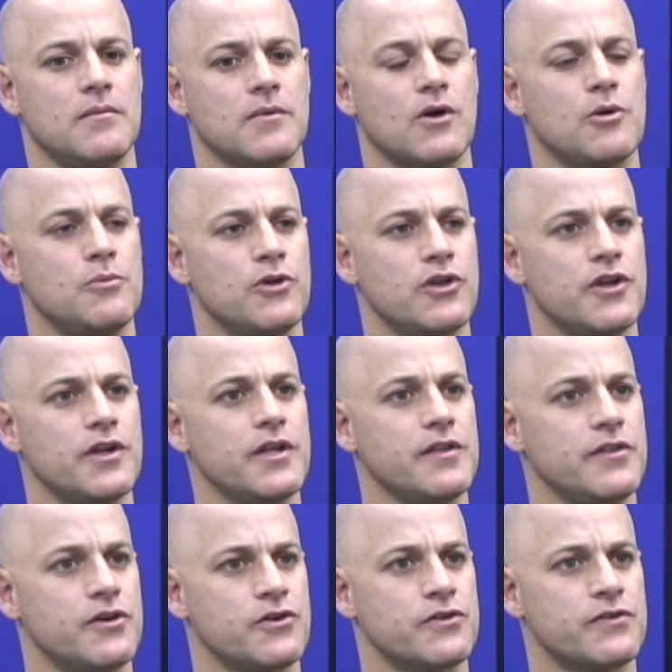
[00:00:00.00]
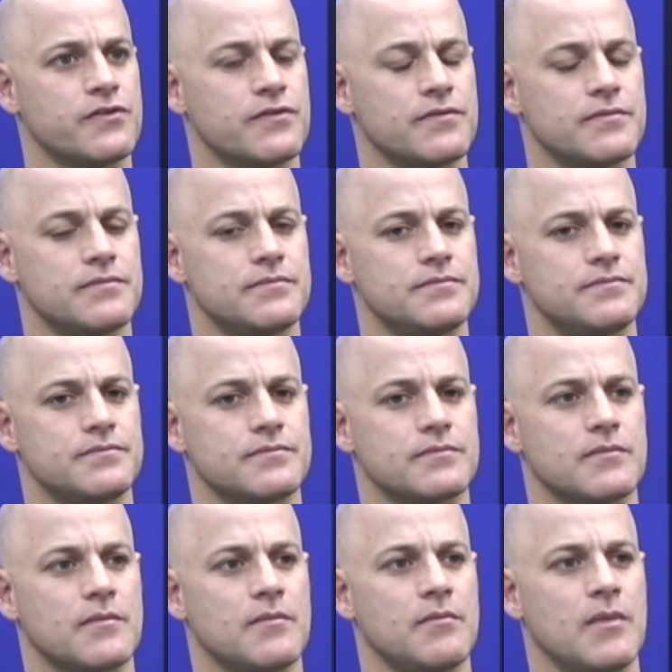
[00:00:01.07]
community nurse.
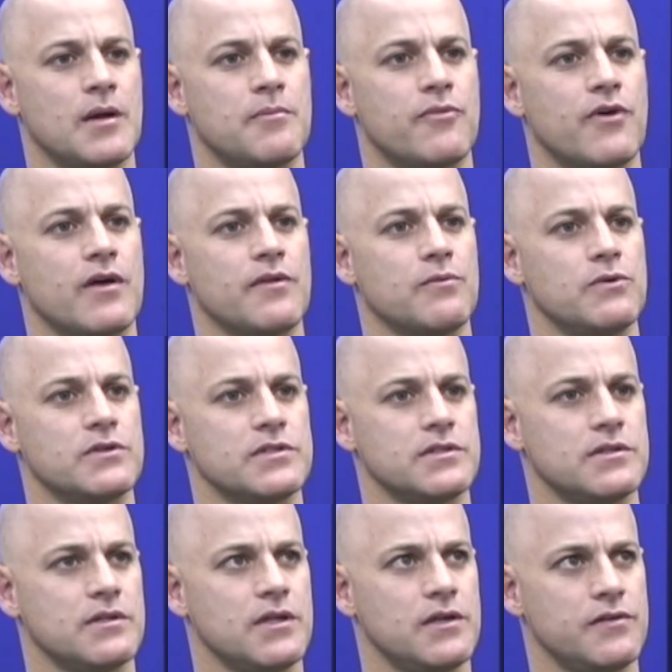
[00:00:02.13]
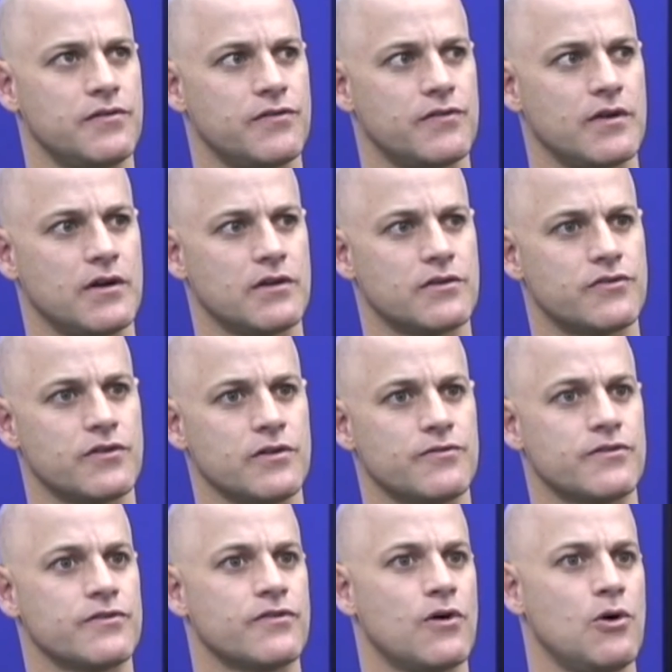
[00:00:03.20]
My brother was in his
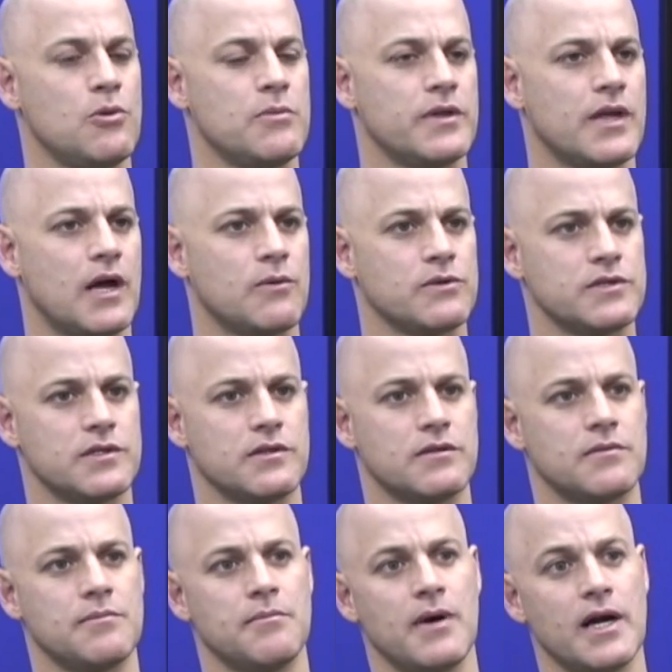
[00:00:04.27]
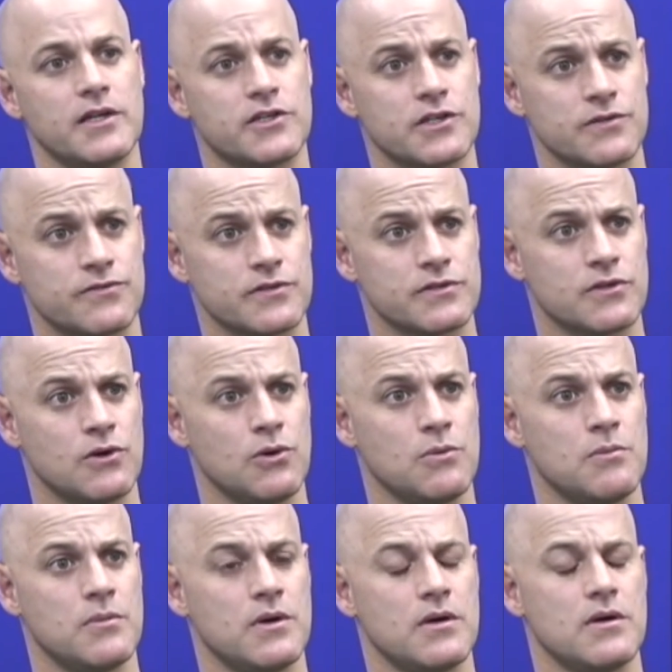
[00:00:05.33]
children's home, and I was in my children's
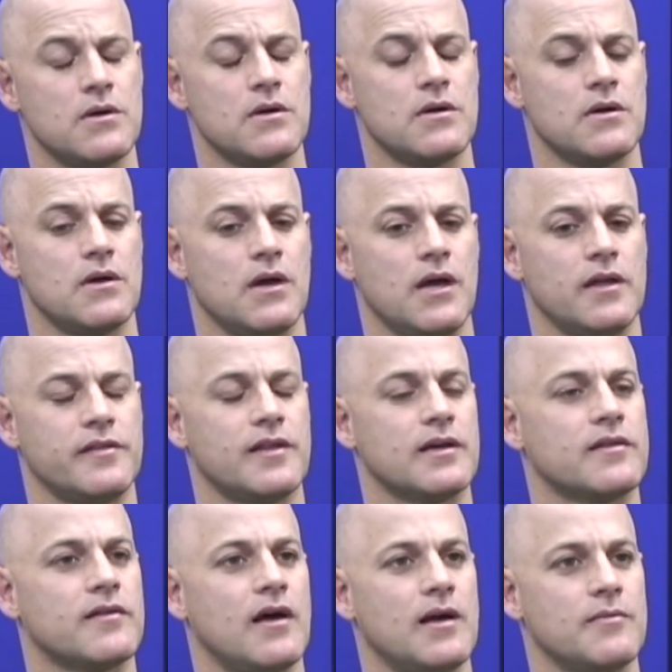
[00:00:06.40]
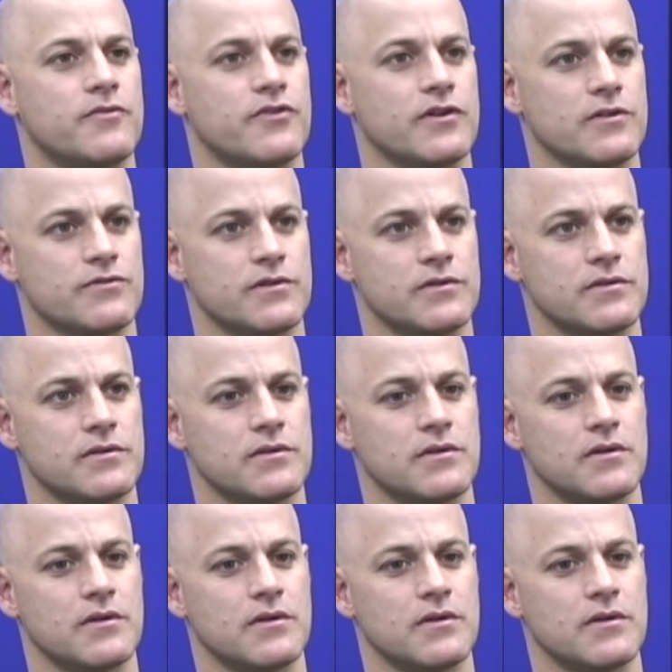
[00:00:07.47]
home. At that time, children